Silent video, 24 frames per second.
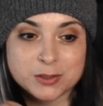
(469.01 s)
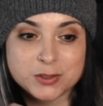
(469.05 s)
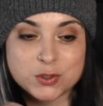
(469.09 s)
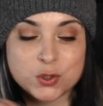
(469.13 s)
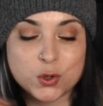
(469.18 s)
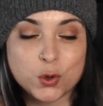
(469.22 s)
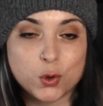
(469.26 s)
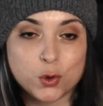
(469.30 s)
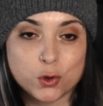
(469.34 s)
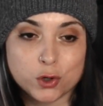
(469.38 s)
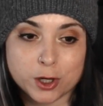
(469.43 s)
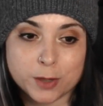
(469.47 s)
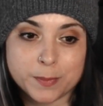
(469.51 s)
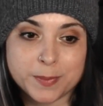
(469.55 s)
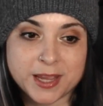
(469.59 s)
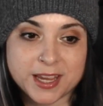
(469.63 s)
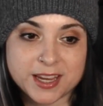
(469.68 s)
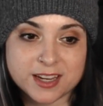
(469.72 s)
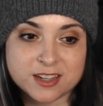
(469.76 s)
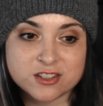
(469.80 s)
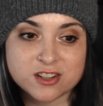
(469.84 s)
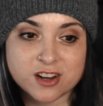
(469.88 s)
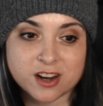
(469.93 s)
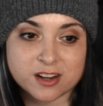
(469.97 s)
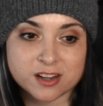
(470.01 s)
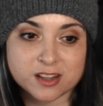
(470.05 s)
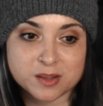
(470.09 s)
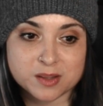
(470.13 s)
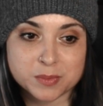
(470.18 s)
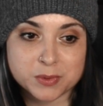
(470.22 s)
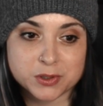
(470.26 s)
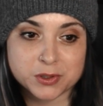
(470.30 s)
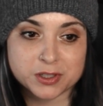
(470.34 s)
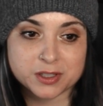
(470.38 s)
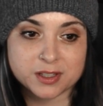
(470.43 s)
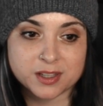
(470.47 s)
tore a page out of the
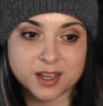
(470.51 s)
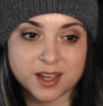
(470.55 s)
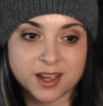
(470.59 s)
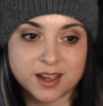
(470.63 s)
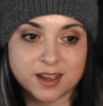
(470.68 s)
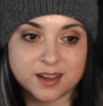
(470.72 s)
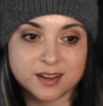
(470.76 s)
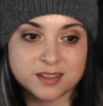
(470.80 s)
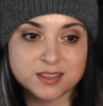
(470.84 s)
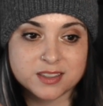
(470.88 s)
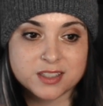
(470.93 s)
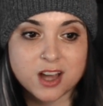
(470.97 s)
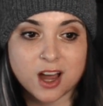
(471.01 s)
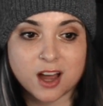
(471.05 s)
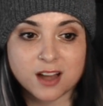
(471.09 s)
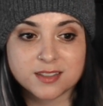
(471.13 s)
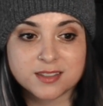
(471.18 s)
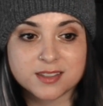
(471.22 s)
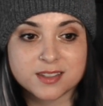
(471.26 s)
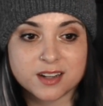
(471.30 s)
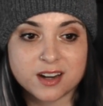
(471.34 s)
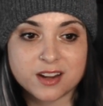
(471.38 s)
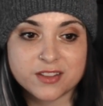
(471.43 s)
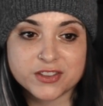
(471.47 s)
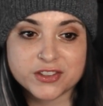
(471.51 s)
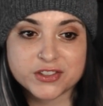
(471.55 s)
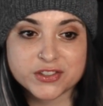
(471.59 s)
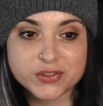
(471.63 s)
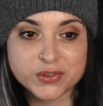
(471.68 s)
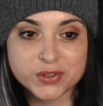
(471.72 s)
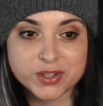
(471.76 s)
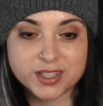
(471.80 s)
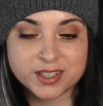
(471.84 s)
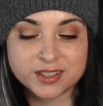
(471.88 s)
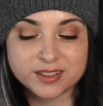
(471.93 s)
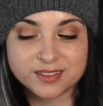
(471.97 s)
book and tossed it on the
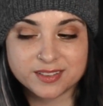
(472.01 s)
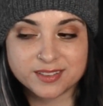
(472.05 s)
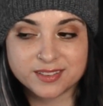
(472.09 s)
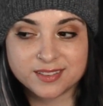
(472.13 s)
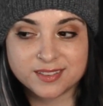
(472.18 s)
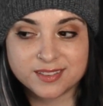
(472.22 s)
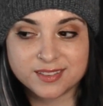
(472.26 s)
screen.